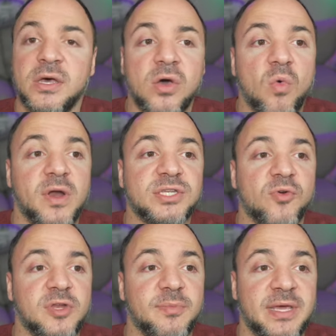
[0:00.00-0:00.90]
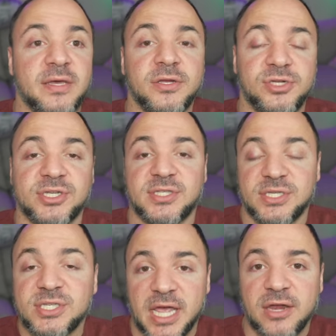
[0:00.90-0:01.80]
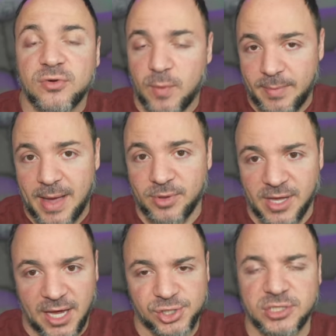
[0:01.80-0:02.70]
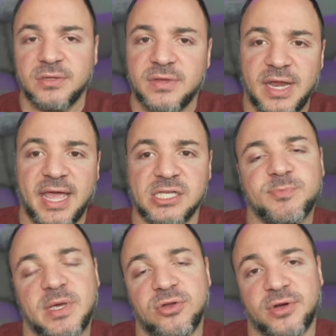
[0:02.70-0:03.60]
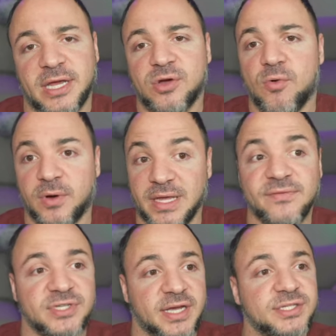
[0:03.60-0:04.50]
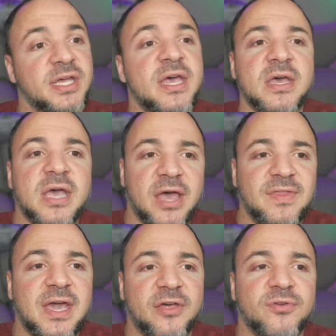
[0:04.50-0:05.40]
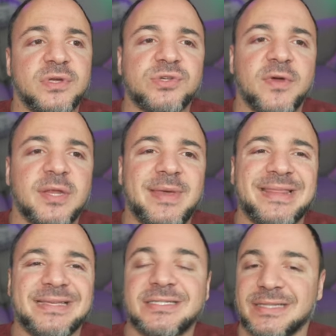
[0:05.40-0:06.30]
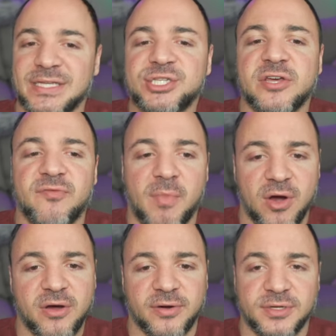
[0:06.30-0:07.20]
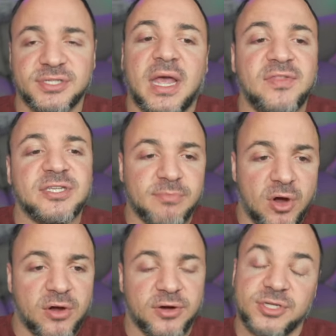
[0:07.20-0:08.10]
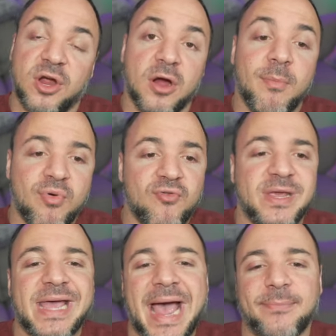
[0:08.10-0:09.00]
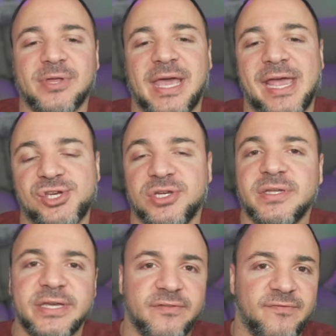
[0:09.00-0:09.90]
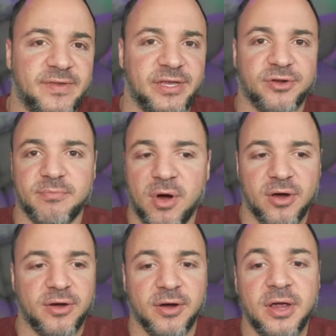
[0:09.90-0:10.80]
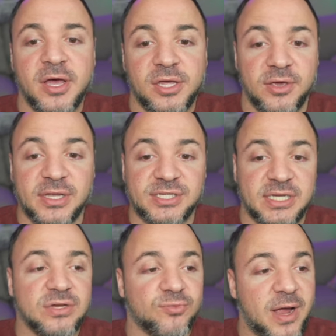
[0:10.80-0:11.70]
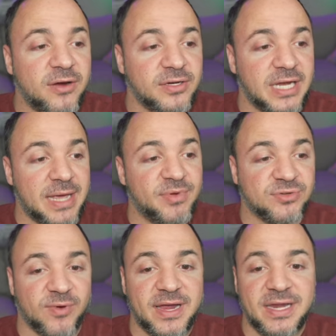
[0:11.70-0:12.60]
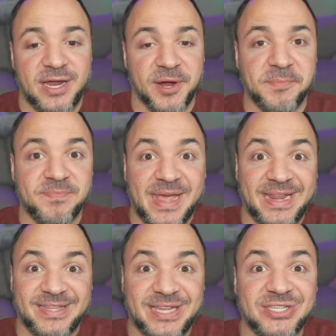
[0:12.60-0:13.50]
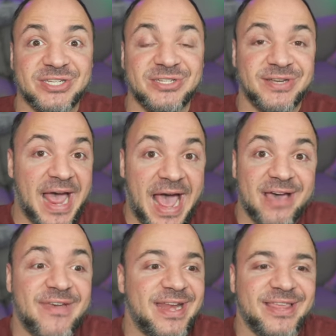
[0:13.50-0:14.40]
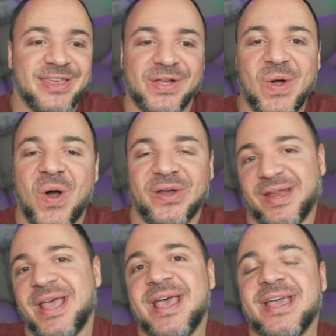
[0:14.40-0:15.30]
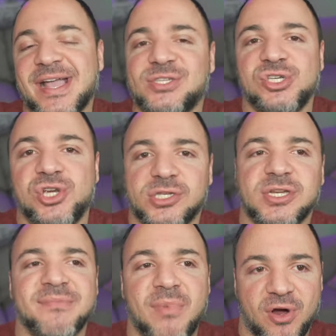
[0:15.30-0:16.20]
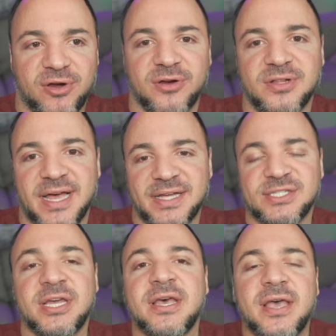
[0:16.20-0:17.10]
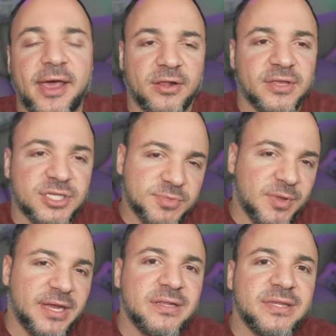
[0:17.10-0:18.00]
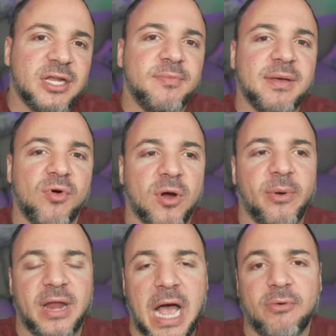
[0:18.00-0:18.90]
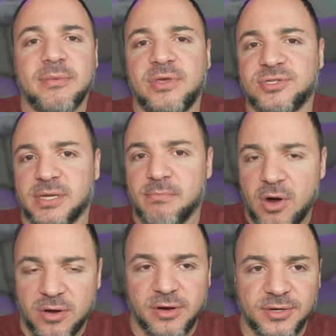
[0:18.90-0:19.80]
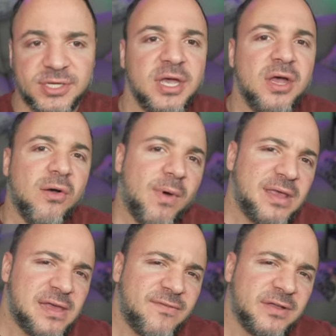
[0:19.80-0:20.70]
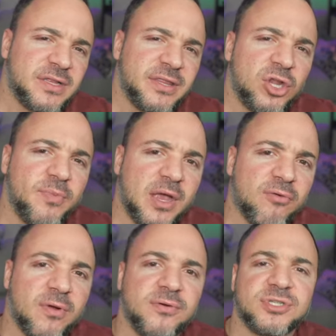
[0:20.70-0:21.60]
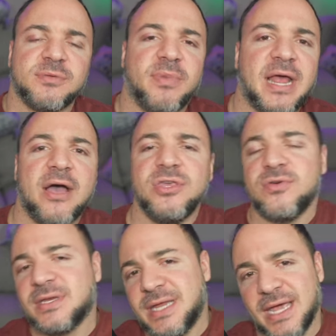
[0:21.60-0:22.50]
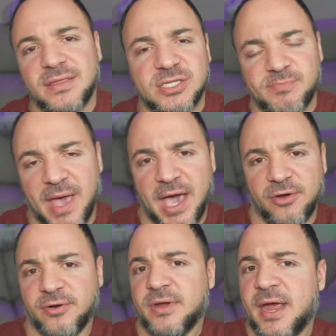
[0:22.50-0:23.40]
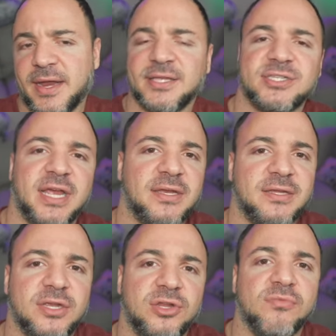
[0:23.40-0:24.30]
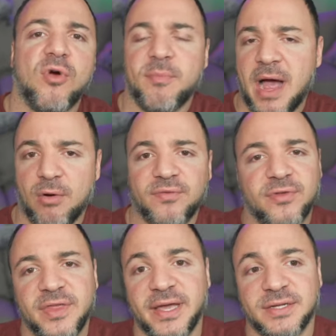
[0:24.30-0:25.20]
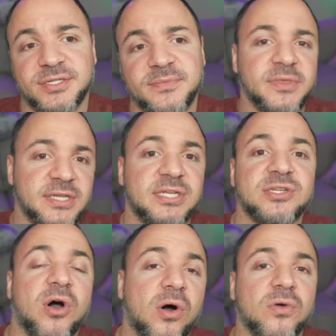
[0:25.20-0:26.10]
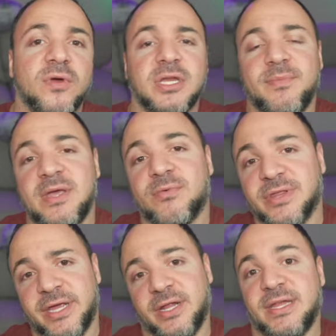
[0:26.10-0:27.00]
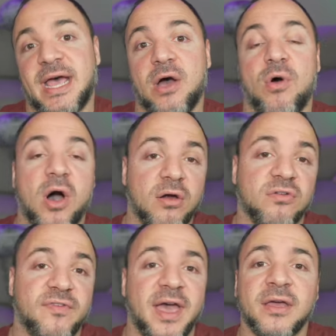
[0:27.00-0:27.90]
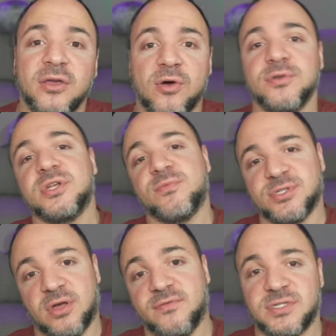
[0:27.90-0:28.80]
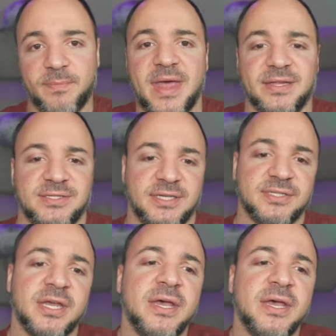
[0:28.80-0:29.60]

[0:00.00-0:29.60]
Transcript: One is going to be just the standard web application that ASP.NET Core gives us, and the other is going to be this list of markers. These markers are a pre-application configured marker. You can see the record type is right here, and it doesn't have anything on it. It's just a marker class, and I'll explain a little bit more about how I'm using markers, why they feel a little bit gross, but how you could take this pattern and extend it to do more powerful things. This is all going to be related to how AutoFac goes and resolves dependencies.